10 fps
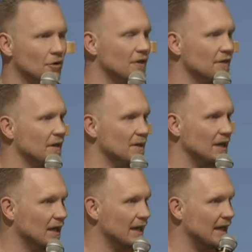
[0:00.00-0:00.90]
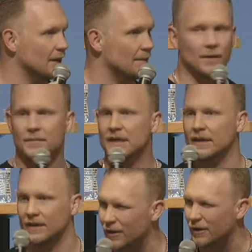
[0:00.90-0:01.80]
know that they've been clicking about me.
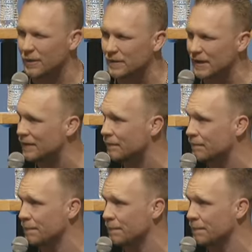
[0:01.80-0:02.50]
You know what I'm saying?